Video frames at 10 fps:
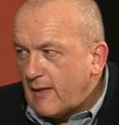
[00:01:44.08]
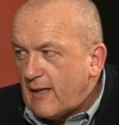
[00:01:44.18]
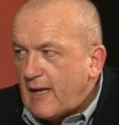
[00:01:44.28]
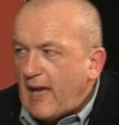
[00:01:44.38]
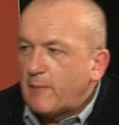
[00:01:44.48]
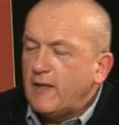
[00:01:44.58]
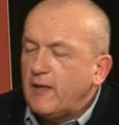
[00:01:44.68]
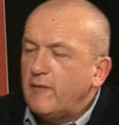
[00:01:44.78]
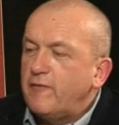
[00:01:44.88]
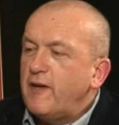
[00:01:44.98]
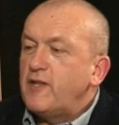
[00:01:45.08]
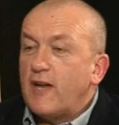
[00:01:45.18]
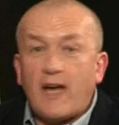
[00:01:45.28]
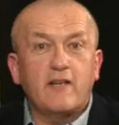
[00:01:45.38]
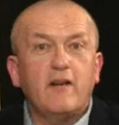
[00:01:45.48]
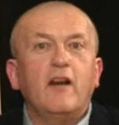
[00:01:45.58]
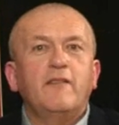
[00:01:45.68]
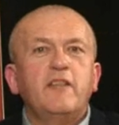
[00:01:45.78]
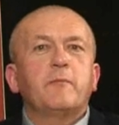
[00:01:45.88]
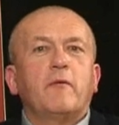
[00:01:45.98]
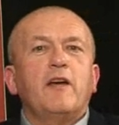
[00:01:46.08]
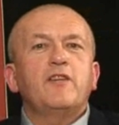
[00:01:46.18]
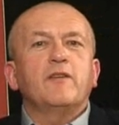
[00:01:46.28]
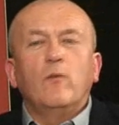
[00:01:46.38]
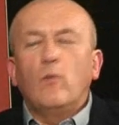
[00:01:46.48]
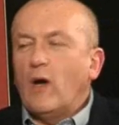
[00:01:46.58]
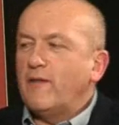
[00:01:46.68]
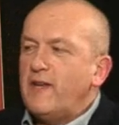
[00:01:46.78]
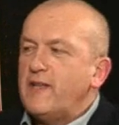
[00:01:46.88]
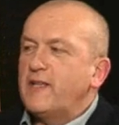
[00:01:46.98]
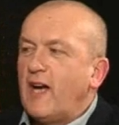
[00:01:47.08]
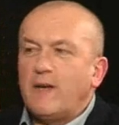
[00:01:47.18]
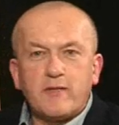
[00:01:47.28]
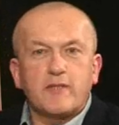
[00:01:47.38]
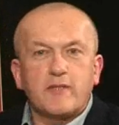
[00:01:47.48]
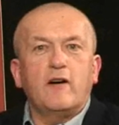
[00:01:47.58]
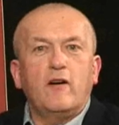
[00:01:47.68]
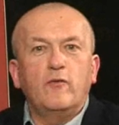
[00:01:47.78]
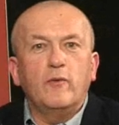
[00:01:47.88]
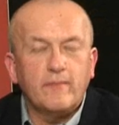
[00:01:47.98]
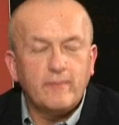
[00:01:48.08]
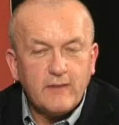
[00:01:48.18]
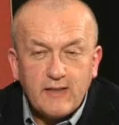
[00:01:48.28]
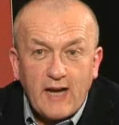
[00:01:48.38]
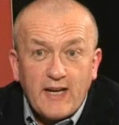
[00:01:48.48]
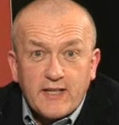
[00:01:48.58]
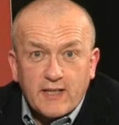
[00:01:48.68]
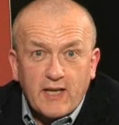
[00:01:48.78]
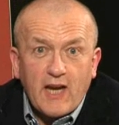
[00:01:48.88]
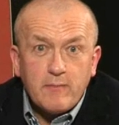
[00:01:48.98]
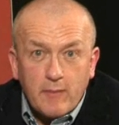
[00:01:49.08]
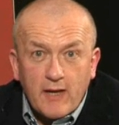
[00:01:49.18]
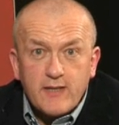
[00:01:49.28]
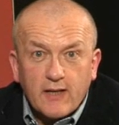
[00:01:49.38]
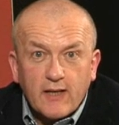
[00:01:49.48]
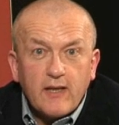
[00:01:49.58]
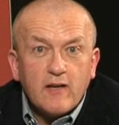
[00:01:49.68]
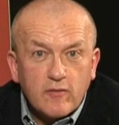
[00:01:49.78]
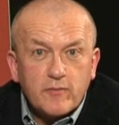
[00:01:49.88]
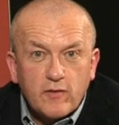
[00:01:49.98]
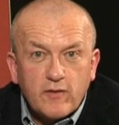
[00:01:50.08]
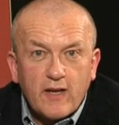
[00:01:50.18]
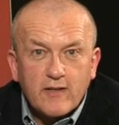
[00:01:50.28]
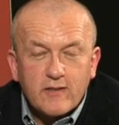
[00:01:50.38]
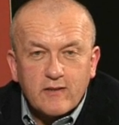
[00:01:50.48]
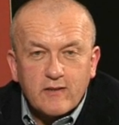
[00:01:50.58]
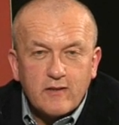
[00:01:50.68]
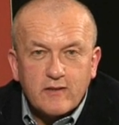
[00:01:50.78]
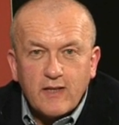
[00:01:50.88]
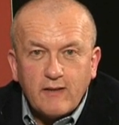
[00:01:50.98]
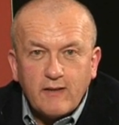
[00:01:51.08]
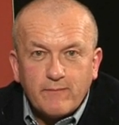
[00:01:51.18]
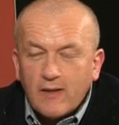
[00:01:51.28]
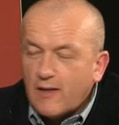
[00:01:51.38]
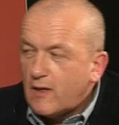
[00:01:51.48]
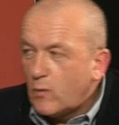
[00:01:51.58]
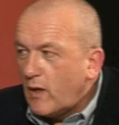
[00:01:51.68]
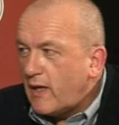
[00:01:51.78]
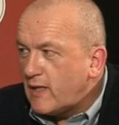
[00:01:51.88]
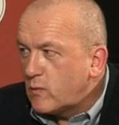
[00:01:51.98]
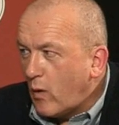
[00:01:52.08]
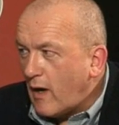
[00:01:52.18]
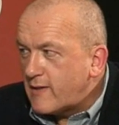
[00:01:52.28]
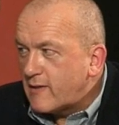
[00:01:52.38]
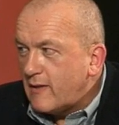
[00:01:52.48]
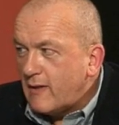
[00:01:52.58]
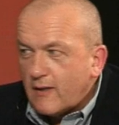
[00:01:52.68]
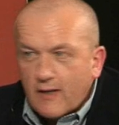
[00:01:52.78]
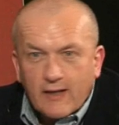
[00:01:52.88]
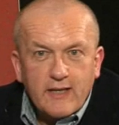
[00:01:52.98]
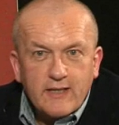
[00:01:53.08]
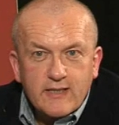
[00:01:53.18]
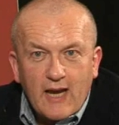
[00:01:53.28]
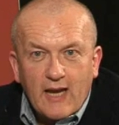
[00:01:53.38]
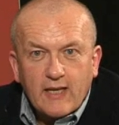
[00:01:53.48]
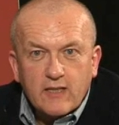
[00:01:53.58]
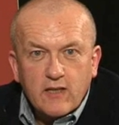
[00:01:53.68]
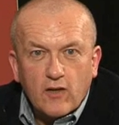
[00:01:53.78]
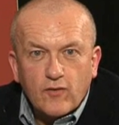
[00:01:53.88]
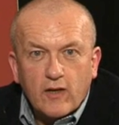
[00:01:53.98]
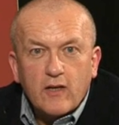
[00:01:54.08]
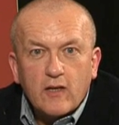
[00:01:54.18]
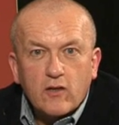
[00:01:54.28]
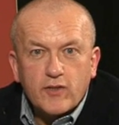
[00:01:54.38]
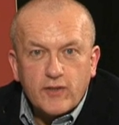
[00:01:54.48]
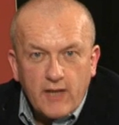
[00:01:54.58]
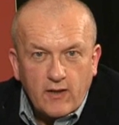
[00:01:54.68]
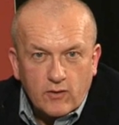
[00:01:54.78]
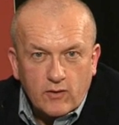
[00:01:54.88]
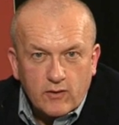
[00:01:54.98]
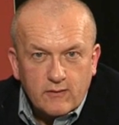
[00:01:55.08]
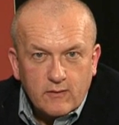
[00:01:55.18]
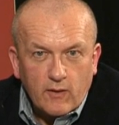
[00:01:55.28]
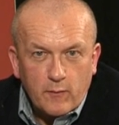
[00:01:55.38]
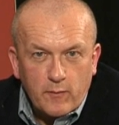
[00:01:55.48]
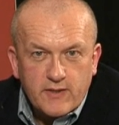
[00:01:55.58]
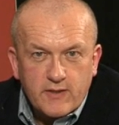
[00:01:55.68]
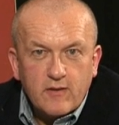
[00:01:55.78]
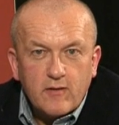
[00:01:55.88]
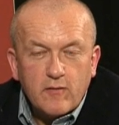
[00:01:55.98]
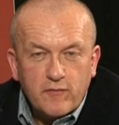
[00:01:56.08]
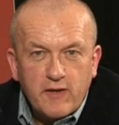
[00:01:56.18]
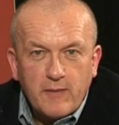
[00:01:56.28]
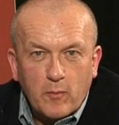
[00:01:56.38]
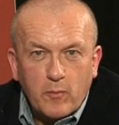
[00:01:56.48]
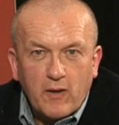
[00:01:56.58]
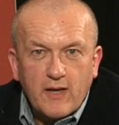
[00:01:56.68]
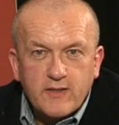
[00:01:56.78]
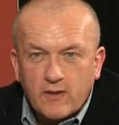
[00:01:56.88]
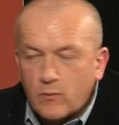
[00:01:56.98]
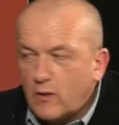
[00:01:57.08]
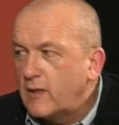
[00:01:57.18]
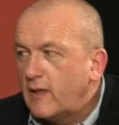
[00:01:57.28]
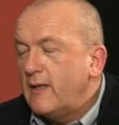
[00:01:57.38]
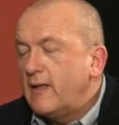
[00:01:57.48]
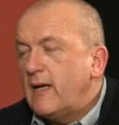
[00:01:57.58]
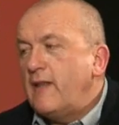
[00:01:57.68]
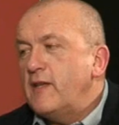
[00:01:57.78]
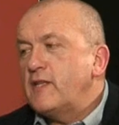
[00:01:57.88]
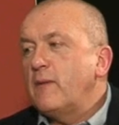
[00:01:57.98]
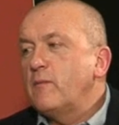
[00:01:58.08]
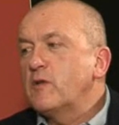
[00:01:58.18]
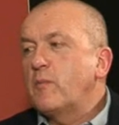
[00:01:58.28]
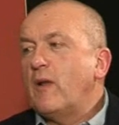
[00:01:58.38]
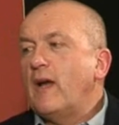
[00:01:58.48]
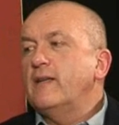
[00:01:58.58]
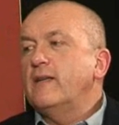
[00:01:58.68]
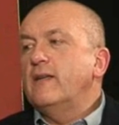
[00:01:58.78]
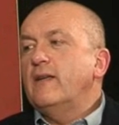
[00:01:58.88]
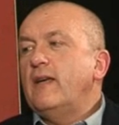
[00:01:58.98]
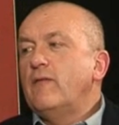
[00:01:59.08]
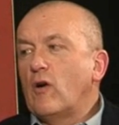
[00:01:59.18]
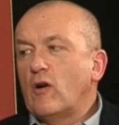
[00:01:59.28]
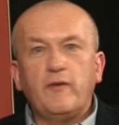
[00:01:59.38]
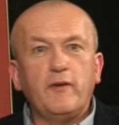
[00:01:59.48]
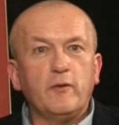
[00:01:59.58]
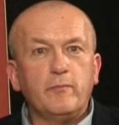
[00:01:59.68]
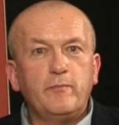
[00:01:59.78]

And I'm going to feature as kind of inspiration one of his games to start off with. And it's a game, amazingly, from 2013, where he's white against Alexandra Kosteniuk, one of the best female players in the world. And this game was played in Rockville.